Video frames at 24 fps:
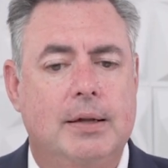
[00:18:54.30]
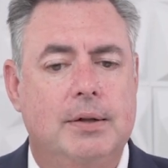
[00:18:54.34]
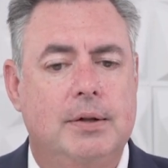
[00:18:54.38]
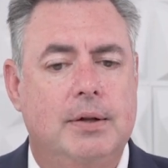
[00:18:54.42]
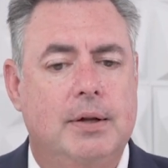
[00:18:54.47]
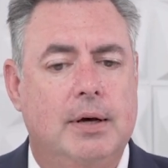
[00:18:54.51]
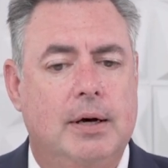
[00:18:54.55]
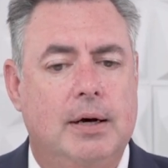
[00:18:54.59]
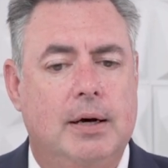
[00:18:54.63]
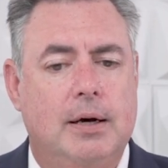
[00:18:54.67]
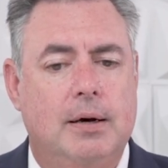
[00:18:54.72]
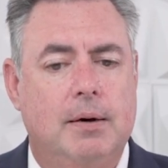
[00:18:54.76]

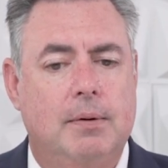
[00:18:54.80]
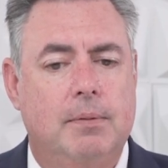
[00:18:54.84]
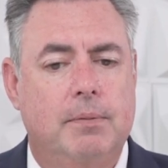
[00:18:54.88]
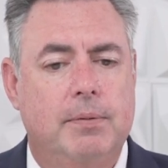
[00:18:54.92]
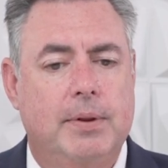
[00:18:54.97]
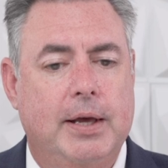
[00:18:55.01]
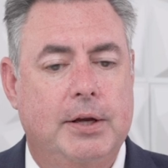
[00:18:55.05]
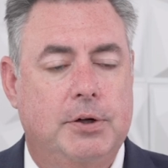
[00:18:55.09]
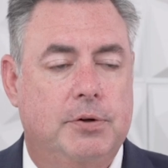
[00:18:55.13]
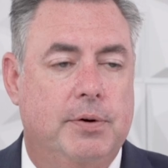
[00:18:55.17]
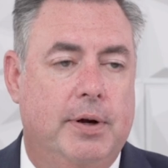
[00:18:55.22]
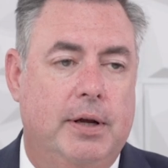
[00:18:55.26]
and
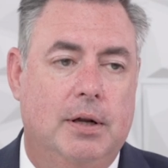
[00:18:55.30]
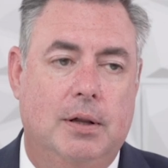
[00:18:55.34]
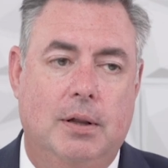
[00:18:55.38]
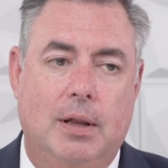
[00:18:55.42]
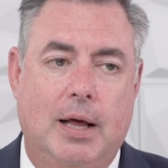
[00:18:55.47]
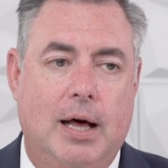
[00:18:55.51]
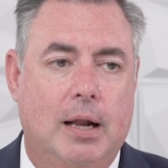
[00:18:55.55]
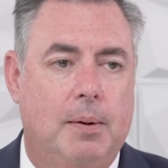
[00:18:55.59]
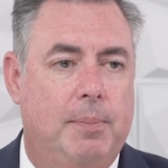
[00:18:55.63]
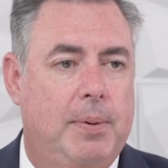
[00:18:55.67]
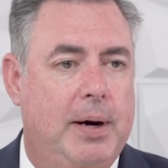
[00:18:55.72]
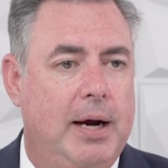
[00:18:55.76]
they train a
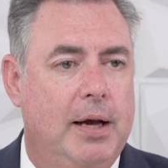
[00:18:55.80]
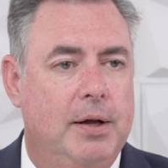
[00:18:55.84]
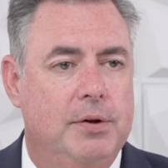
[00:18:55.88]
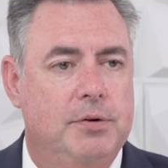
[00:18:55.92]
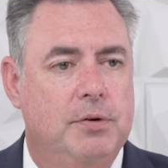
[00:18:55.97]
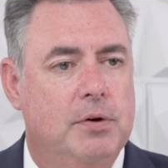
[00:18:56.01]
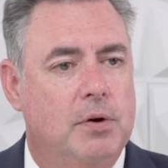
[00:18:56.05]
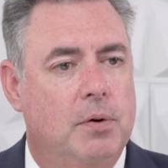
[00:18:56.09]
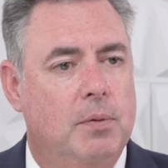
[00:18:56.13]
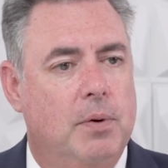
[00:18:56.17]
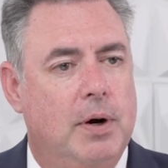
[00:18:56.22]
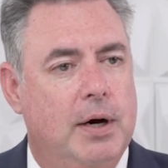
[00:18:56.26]
lot of pilots
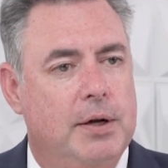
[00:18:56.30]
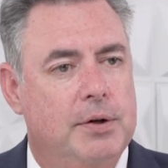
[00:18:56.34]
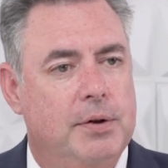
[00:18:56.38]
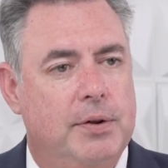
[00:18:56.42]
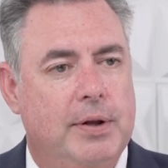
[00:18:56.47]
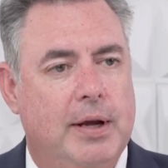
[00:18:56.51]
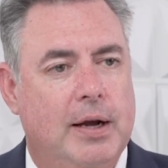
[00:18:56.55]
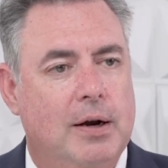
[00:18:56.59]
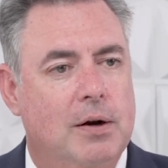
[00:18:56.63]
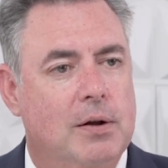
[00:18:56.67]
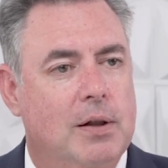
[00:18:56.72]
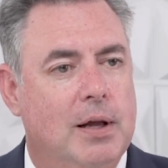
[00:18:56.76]
who go on to
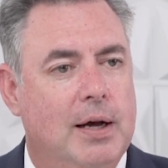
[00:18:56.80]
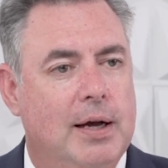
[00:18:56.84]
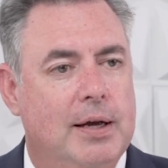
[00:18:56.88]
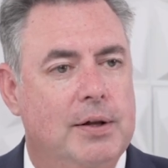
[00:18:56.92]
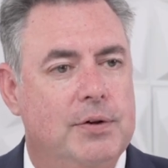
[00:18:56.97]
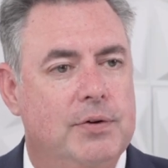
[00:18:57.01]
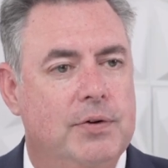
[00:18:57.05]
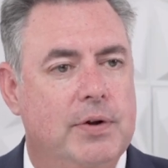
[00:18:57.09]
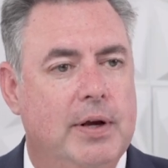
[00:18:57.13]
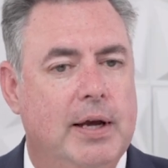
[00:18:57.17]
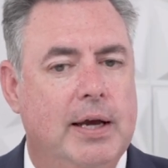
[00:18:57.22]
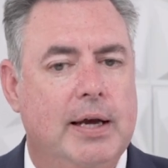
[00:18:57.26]
the
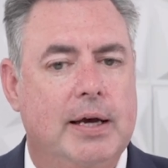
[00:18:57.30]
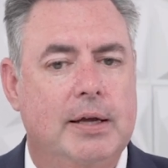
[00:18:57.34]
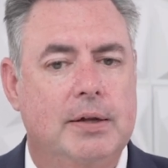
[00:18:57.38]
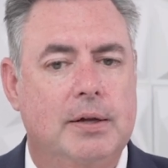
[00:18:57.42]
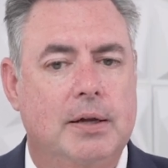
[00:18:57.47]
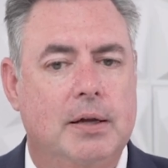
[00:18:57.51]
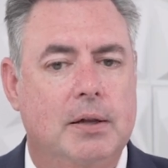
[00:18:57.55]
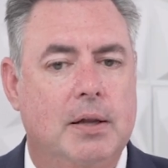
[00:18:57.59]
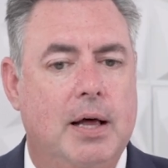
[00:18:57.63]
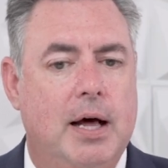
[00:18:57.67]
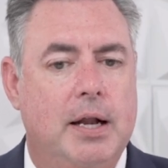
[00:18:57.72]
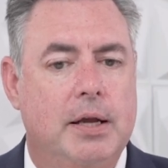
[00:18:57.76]
airlines
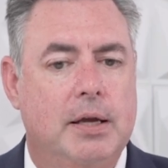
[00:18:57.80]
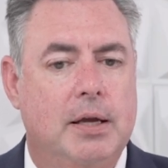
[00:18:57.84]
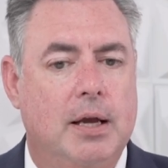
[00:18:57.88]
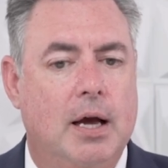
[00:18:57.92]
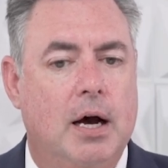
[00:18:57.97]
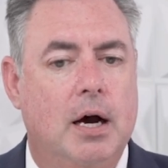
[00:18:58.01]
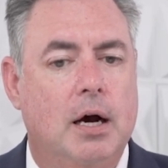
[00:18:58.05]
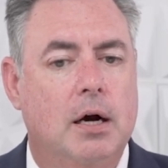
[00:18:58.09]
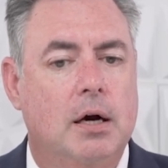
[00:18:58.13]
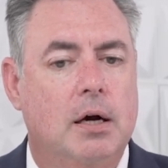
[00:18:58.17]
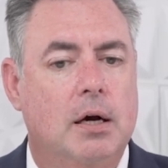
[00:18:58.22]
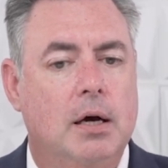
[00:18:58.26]
and a lot of
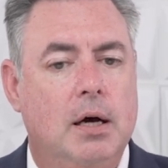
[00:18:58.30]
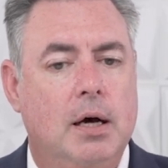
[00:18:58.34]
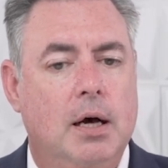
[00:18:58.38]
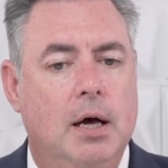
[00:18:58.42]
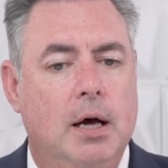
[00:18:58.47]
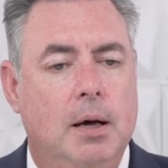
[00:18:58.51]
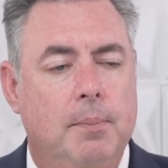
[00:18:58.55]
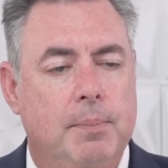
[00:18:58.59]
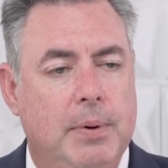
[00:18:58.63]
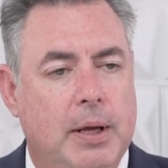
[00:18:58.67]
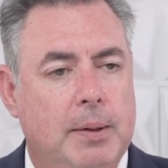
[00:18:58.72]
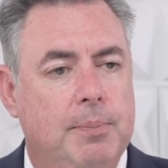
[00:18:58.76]
young
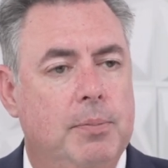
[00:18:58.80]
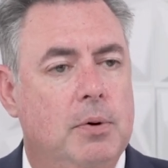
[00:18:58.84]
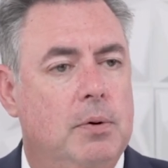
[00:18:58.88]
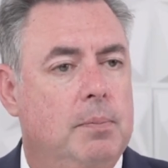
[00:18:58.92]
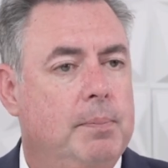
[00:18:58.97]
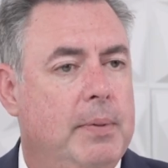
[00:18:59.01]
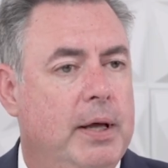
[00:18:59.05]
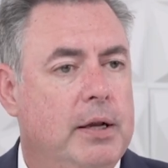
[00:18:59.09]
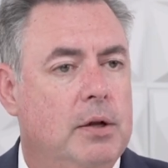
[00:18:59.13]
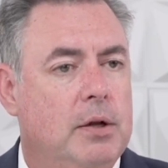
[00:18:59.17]
people, men